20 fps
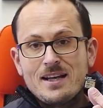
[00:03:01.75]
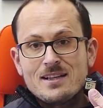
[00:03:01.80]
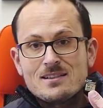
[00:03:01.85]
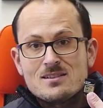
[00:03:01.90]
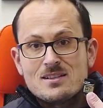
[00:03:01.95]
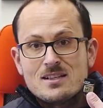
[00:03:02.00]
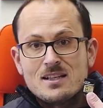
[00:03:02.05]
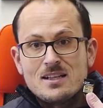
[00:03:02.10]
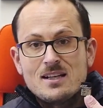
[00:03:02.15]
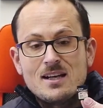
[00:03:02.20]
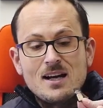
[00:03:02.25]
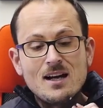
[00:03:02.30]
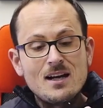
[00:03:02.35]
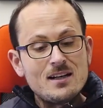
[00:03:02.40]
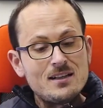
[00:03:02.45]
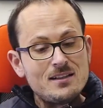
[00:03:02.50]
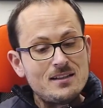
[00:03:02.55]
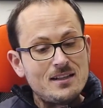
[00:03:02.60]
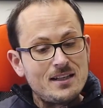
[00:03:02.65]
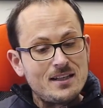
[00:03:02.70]
SD
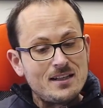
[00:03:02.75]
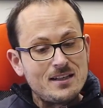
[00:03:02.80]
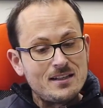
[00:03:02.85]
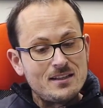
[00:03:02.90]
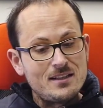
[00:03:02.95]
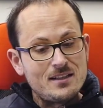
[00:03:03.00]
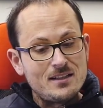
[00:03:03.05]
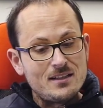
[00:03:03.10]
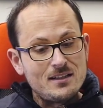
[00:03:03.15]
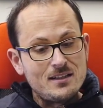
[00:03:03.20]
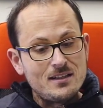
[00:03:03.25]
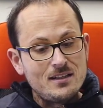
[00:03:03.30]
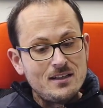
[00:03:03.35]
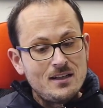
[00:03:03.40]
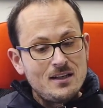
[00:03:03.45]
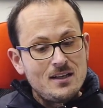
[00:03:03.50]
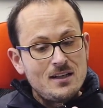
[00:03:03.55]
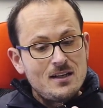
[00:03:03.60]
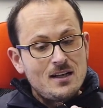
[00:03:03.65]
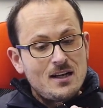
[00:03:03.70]
card. They're the,
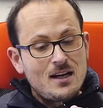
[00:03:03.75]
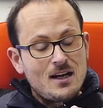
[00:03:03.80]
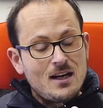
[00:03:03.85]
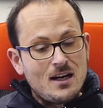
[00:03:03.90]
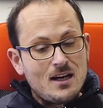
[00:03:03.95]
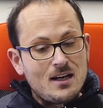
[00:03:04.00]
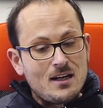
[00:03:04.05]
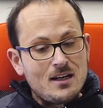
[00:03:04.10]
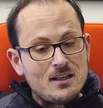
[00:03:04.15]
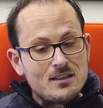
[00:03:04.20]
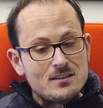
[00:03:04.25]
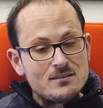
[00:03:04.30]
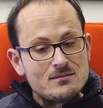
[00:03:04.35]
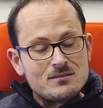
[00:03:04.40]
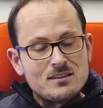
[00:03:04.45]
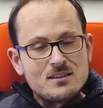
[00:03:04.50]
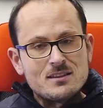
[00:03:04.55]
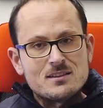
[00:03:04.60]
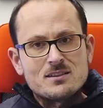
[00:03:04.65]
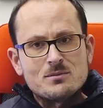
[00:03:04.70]
uh,
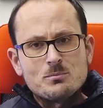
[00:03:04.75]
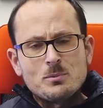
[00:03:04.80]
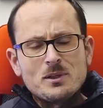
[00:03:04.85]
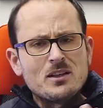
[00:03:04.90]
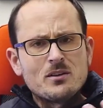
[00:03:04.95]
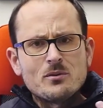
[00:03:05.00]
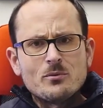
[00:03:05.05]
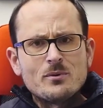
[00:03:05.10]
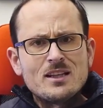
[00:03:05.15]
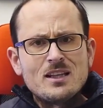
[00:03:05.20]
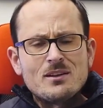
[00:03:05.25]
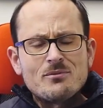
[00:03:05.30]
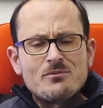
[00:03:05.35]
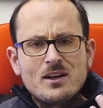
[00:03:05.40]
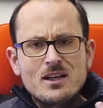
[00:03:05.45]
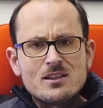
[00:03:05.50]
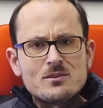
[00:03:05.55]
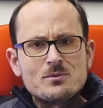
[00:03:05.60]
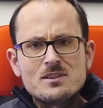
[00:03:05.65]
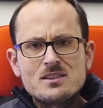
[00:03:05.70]
it's one of the really
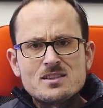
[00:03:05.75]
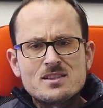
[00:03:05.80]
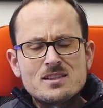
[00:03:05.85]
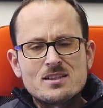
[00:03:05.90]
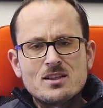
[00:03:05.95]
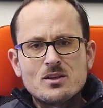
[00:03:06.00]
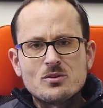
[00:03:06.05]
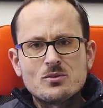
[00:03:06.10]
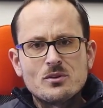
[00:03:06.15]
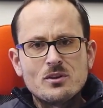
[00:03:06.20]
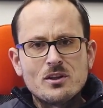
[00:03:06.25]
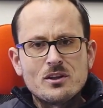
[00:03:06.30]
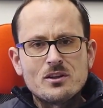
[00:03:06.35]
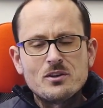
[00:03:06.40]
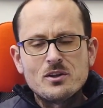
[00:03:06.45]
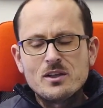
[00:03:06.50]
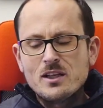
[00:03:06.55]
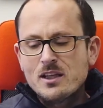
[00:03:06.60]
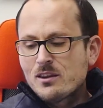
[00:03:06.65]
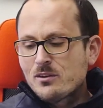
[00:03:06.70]
fast ones,
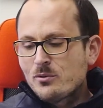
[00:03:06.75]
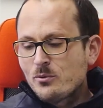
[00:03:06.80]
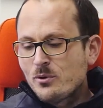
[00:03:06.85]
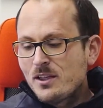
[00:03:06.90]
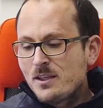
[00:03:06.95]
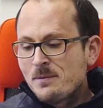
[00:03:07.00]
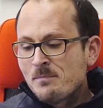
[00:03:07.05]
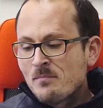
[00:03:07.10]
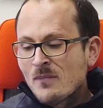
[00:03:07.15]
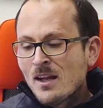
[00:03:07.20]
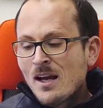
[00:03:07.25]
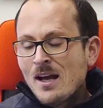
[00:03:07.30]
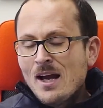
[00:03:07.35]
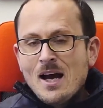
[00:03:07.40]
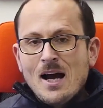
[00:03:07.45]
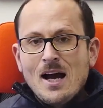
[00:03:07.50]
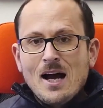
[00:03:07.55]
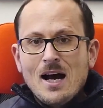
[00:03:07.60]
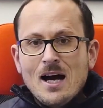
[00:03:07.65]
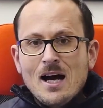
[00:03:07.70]
633,
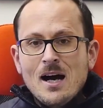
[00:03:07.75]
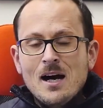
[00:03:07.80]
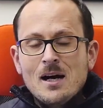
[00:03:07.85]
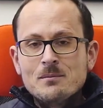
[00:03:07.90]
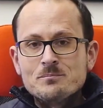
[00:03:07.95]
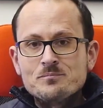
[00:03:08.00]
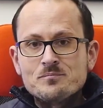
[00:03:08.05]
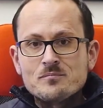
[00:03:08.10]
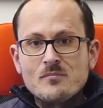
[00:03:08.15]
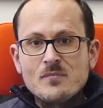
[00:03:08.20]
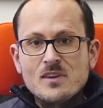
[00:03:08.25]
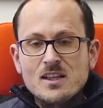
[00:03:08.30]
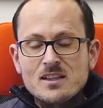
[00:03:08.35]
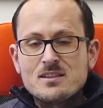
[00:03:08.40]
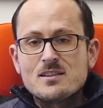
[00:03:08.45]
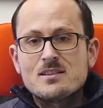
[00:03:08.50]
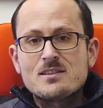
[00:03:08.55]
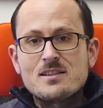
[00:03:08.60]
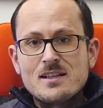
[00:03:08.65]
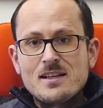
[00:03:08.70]
um,
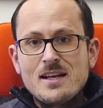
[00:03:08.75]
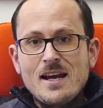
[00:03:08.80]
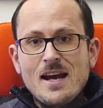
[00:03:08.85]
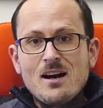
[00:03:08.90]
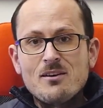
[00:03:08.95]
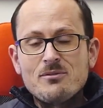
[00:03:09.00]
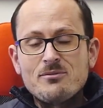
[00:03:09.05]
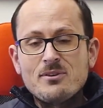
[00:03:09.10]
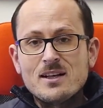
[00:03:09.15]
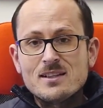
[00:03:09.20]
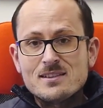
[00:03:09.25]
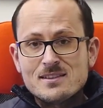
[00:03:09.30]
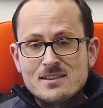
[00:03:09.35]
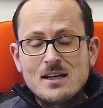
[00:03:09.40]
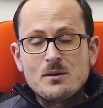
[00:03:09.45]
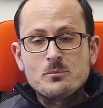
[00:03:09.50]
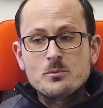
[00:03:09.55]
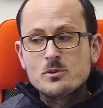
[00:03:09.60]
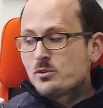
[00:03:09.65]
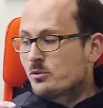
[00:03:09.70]
to see how fast
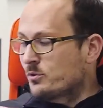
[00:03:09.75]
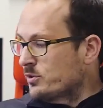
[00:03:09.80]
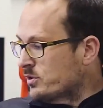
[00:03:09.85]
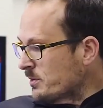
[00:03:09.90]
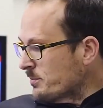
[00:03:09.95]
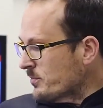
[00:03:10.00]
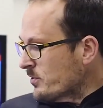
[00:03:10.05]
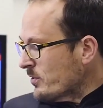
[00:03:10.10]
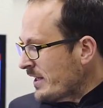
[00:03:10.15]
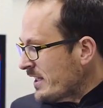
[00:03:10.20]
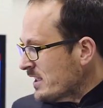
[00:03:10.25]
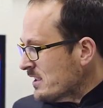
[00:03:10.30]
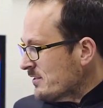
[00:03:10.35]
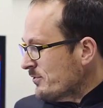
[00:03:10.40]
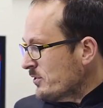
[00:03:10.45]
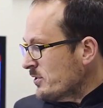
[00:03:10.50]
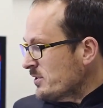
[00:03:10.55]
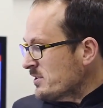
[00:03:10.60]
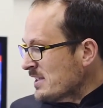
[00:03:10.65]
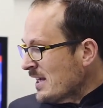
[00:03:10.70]
that will do some
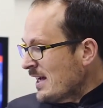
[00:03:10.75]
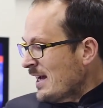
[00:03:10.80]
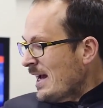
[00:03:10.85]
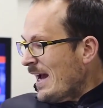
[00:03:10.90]
transfers.